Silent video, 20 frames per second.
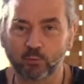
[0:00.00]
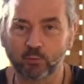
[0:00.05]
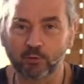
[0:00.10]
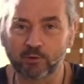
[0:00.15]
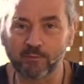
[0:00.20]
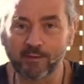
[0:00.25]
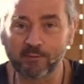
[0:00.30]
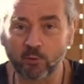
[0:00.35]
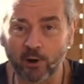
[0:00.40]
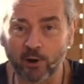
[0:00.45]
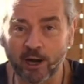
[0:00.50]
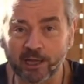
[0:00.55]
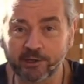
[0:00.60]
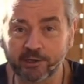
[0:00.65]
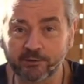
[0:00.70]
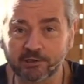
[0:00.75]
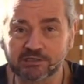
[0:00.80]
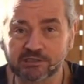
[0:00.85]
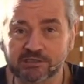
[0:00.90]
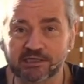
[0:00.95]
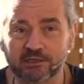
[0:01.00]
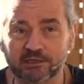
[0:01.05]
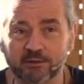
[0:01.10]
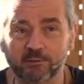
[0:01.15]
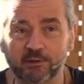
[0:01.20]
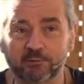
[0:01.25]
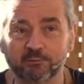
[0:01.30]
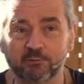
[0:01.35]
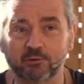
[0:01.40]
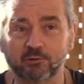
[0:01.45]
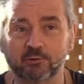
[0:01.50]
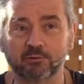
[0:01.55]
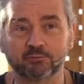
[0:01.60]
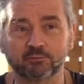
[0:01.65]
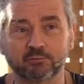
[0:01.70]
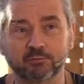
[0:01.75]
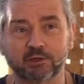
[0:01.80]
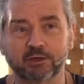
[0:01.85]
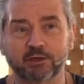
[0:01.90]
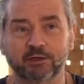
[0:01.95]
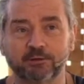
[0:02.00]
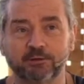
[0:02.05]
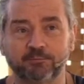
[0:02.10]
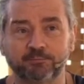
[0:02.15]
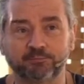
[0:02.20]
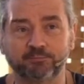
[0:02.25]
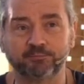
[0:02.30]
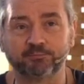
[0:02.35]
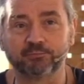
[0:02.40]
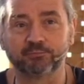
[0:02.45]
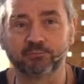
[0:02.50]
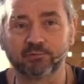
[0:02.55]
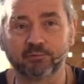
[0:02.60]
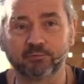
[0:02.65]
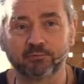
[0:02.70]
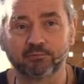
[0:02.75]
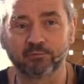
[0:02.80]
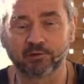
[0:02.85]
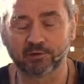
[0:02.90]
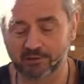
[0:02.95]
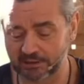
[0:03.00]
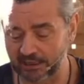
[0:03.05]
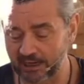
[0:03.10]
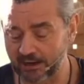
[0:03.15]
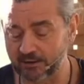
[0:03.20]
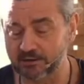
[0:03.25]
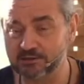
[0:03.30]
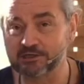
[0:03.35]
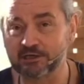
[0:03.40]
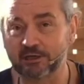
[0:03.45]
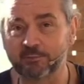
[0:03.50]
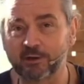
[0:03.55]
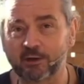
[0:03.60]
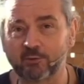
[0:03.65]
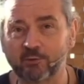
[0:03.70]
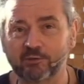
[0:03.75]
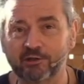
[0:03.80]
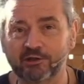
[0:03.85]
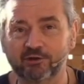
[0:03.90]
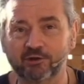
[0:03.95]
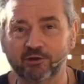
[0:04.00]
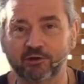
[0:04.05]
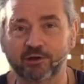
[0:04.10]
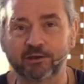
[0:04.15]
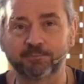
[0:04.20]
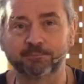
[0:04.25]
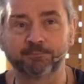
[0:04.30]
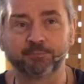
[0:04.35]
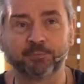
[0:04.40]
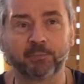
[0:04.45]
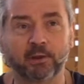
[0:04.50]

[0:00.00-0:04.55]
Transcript: with a bit more accuracy, a bit more um, clarity about what they're doing.